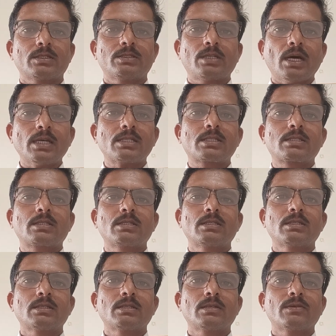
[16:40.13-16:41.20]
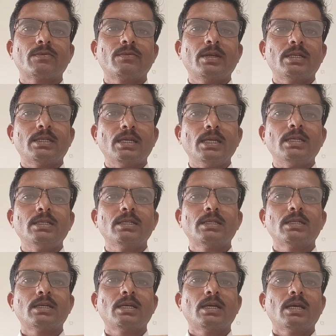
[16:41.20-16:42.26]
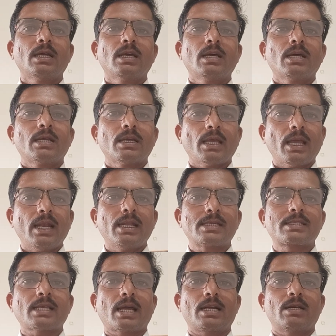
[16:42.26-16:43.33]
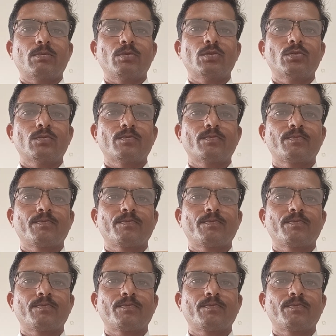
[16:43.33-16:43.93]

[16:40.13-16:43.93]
Just we need LSRW.